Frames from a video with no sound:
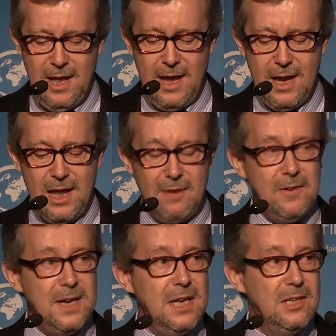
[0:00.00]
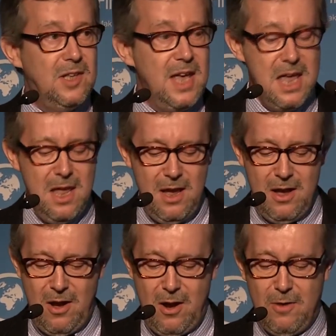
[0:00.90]
and lively day
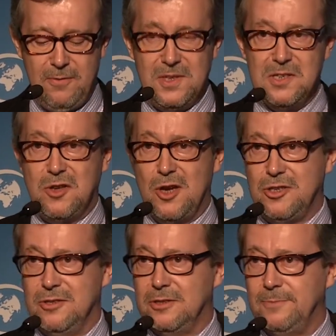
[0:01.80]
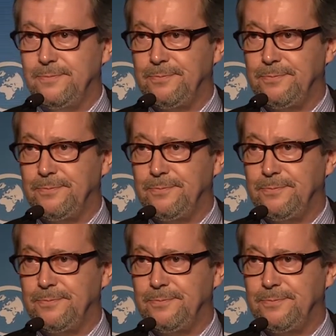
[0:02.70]
of discussions.